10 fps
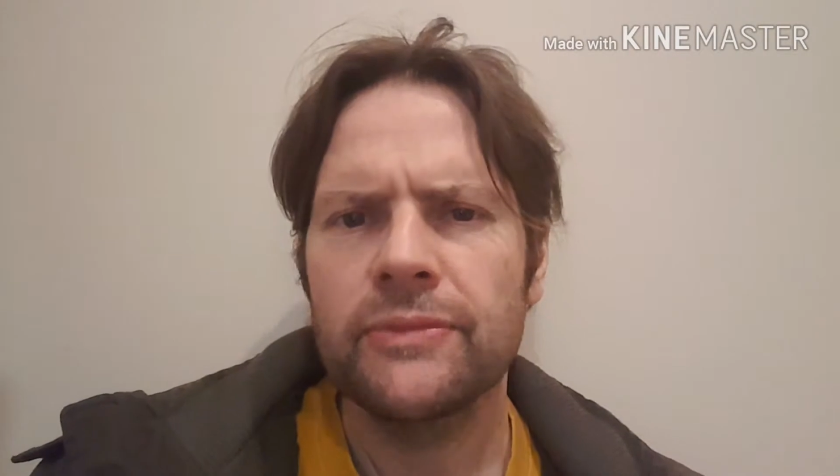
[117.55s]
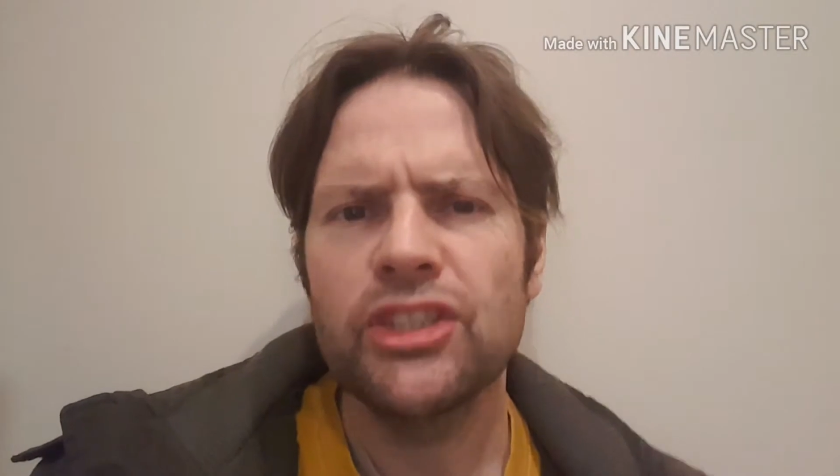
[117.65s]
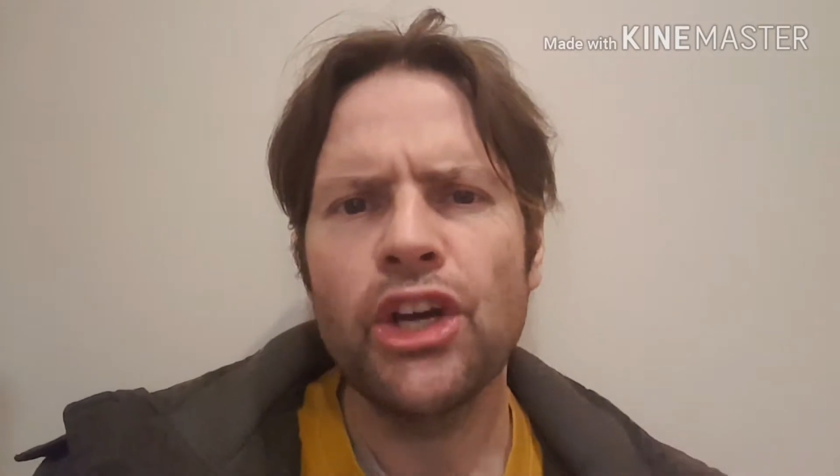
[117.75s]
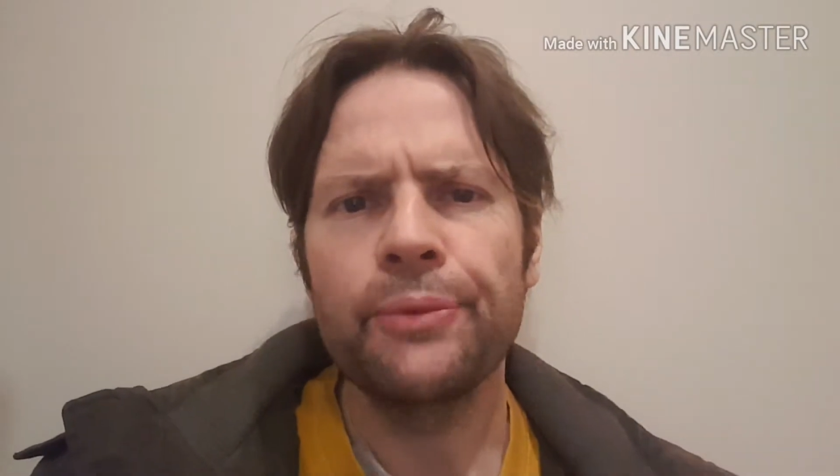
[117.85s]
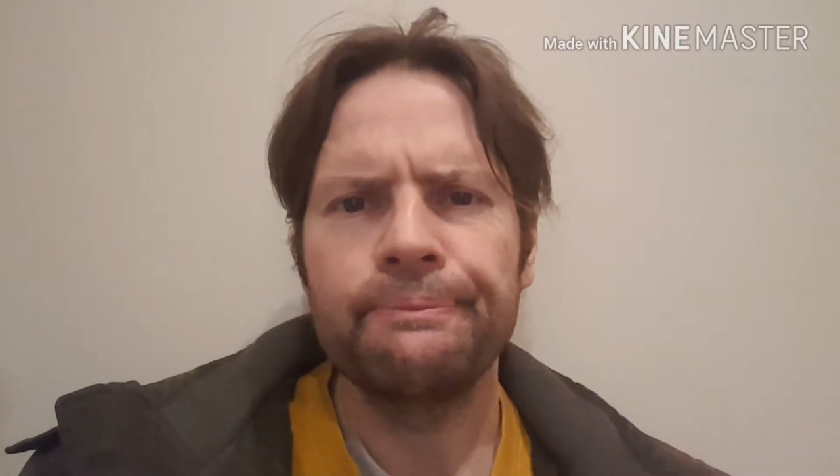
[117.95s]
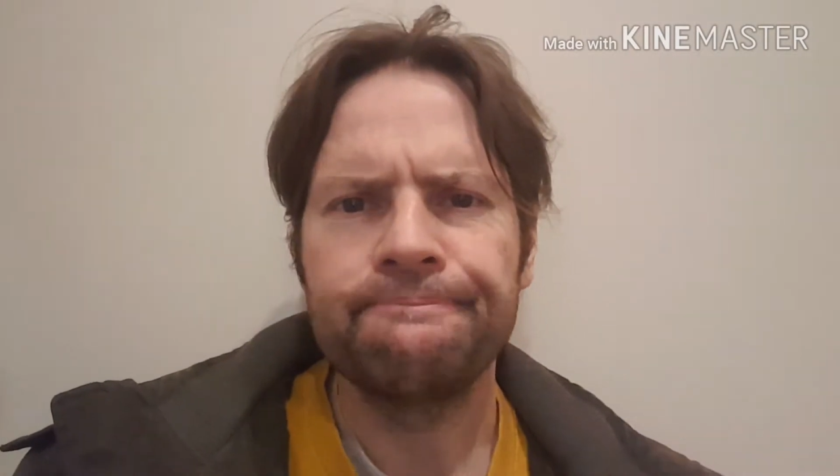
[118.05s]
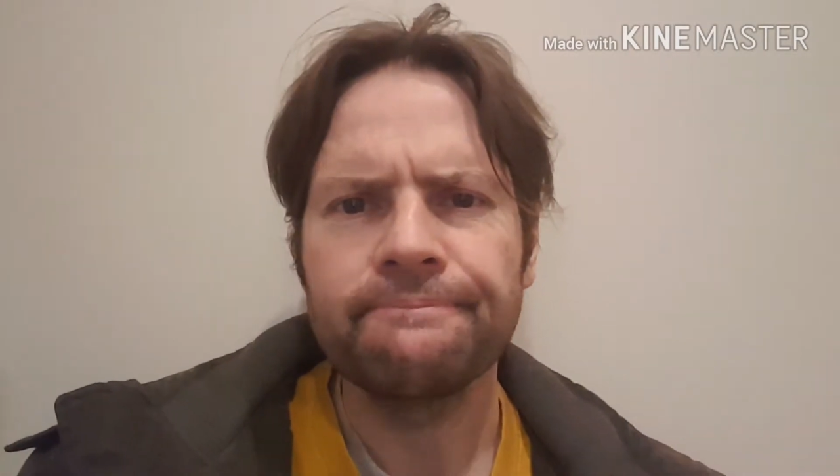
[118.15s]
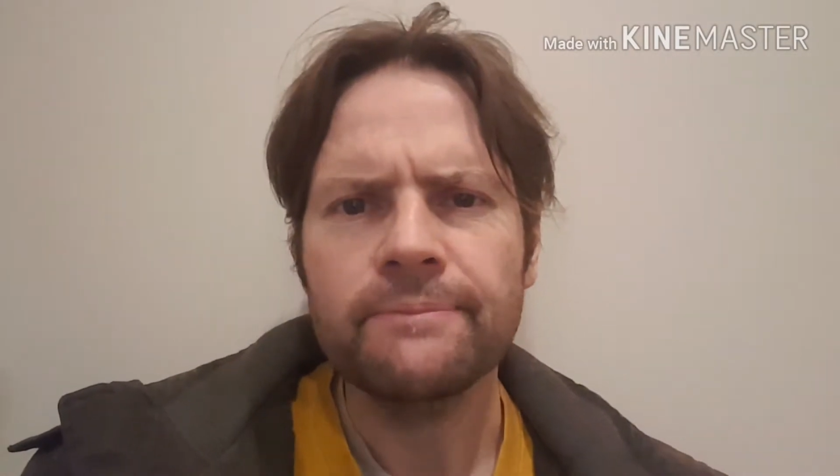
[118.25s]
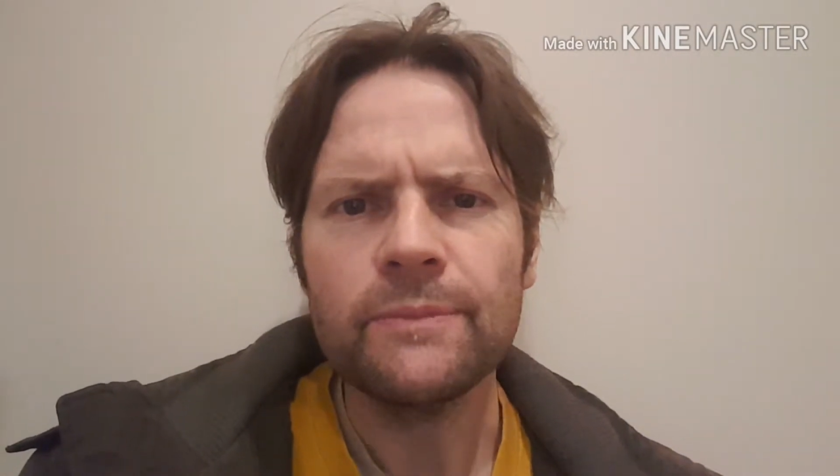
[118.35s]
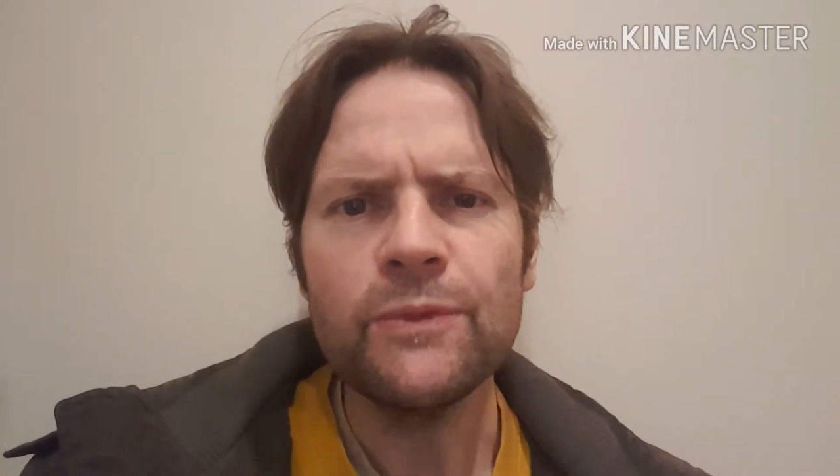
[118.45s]
So
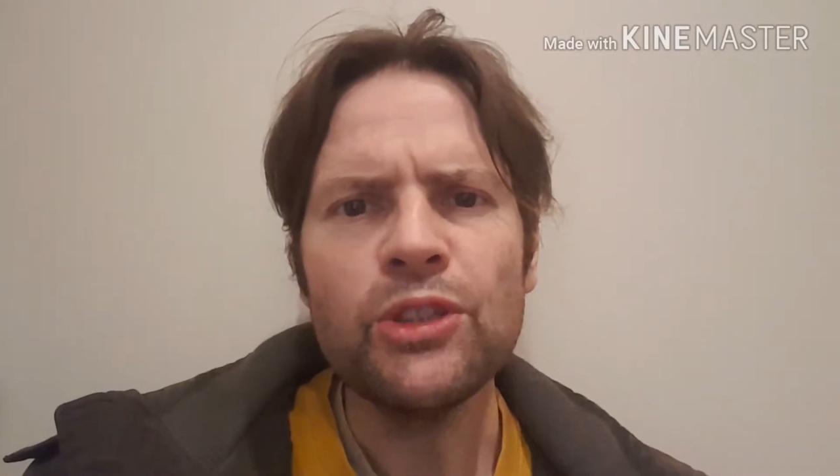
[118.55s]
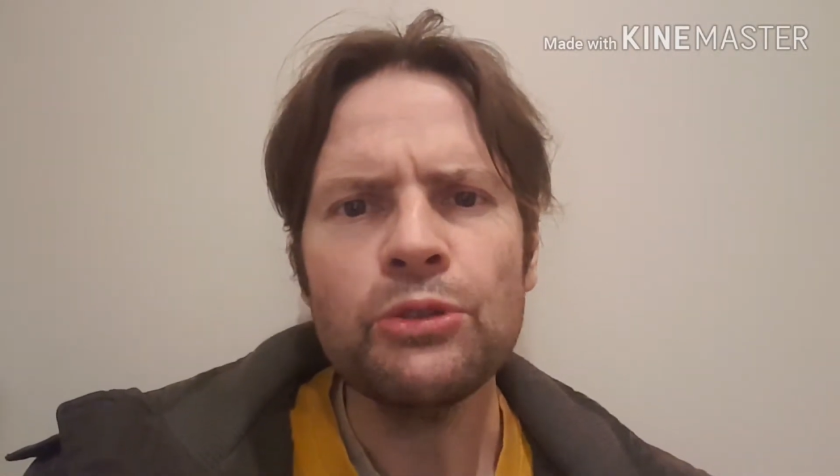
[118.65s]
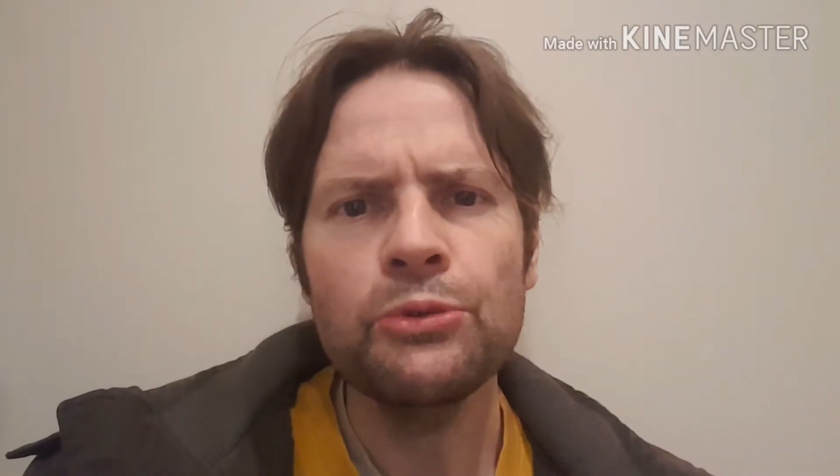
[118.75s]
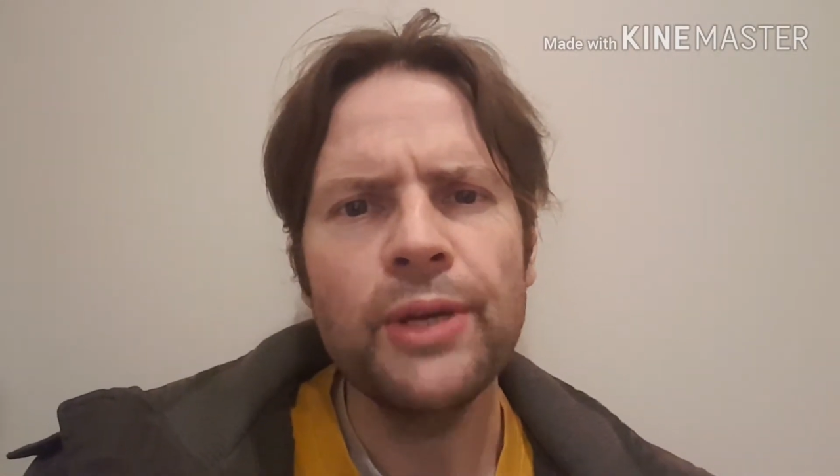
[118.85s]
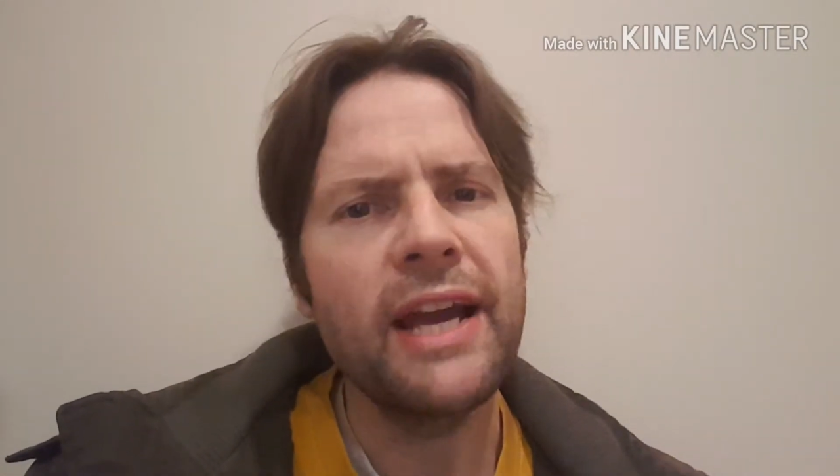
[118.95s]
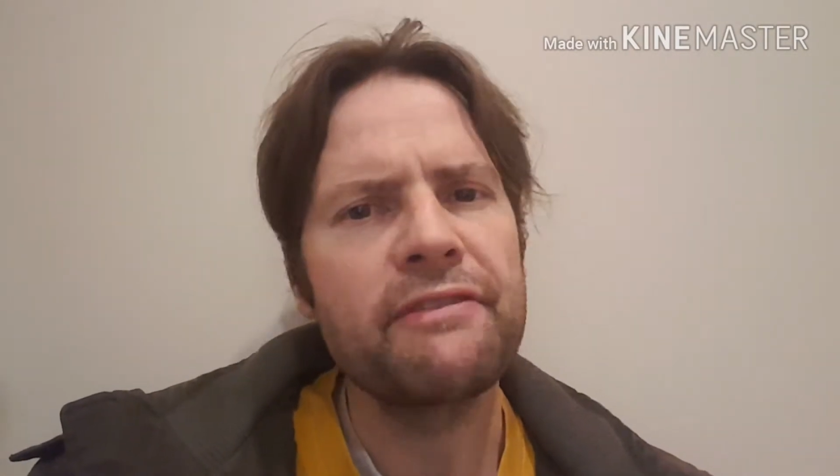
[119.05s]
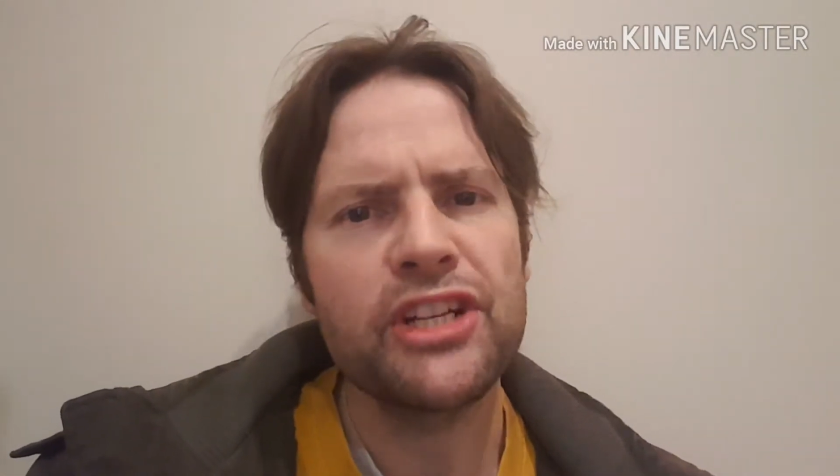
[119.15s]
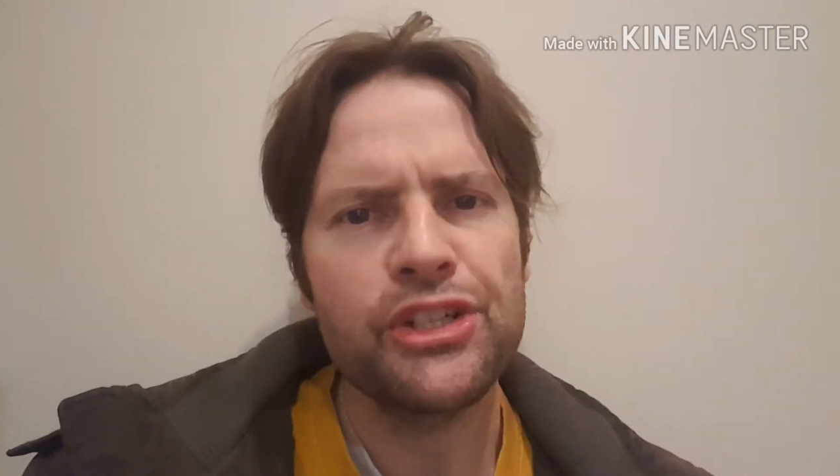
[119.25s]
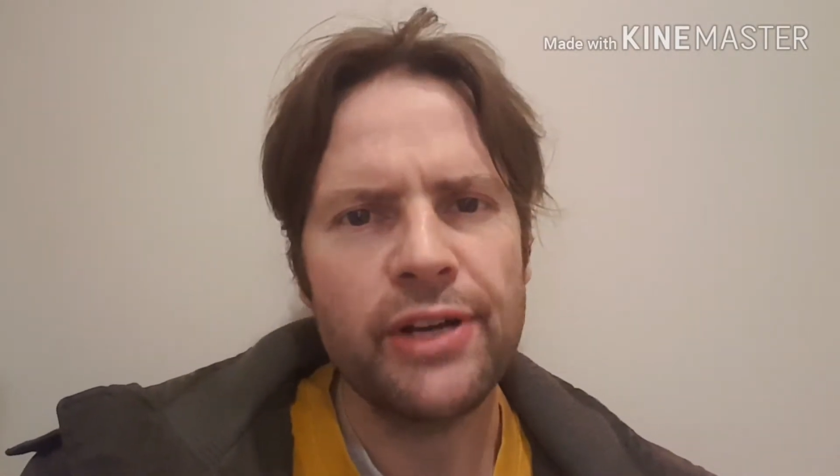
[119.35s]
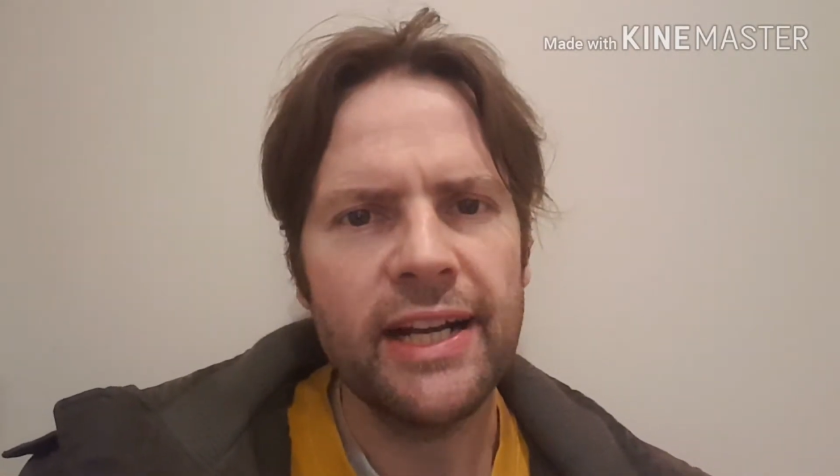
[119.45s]
we have
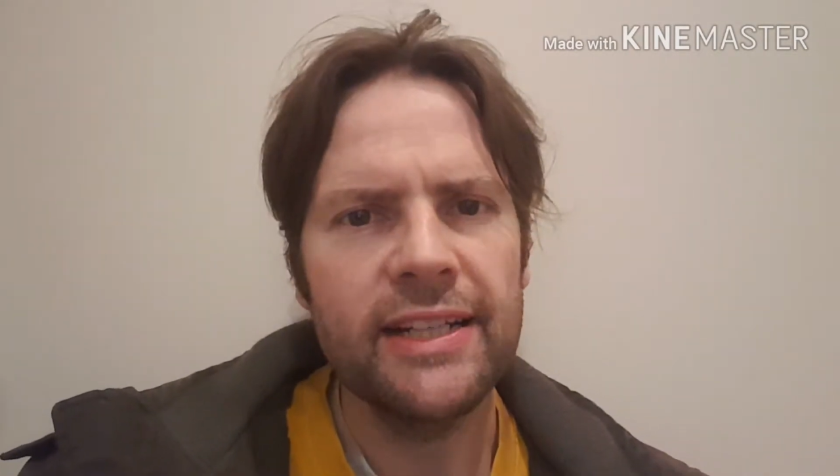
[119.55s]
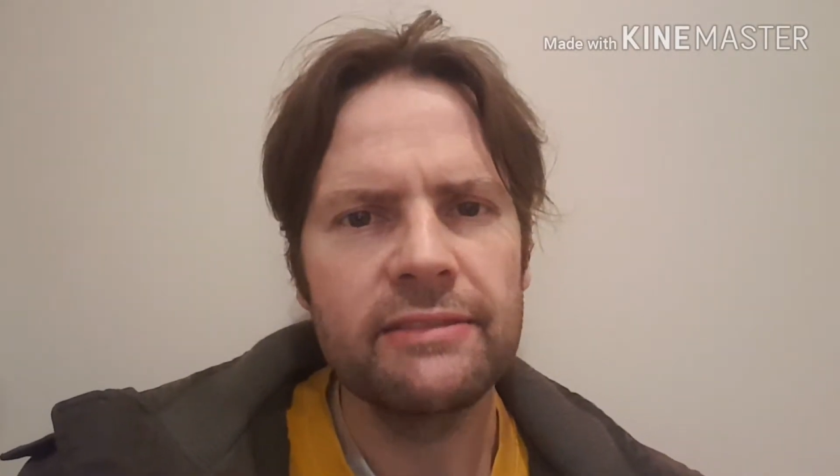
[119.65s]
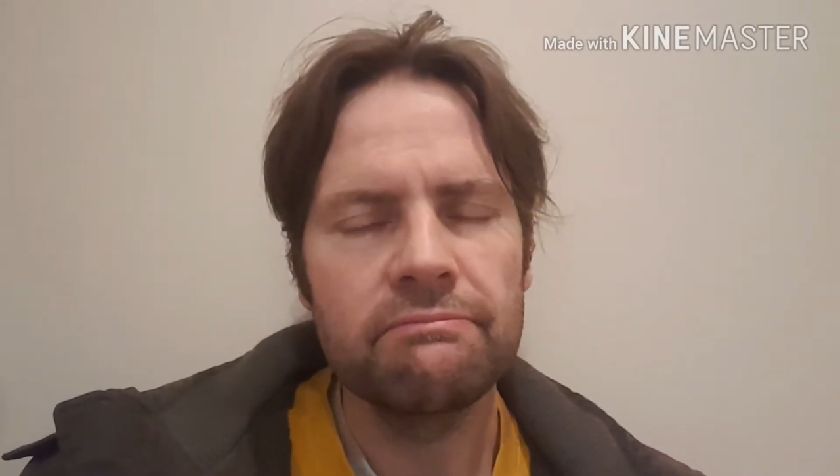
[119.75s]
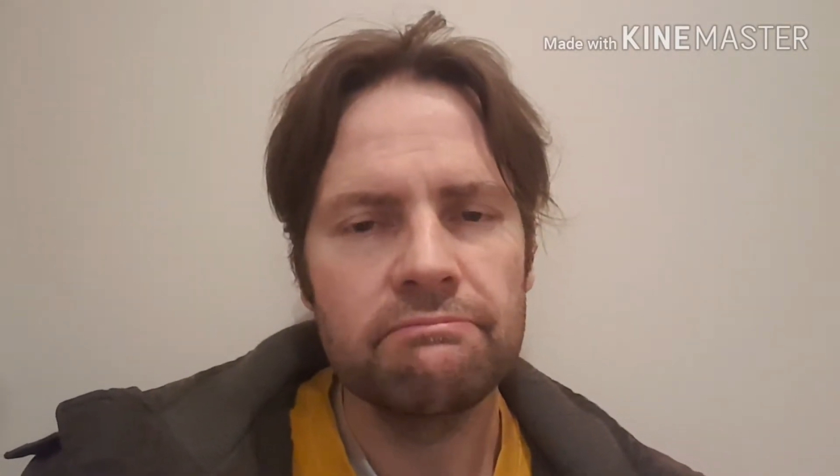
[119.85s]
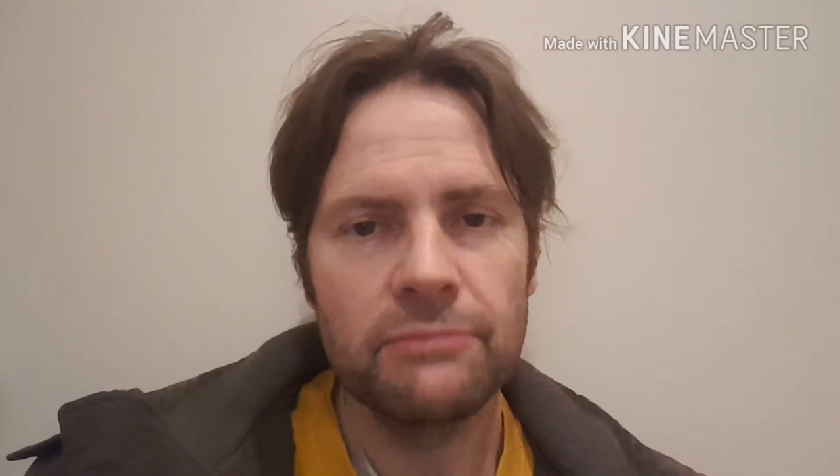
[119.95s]
Australian,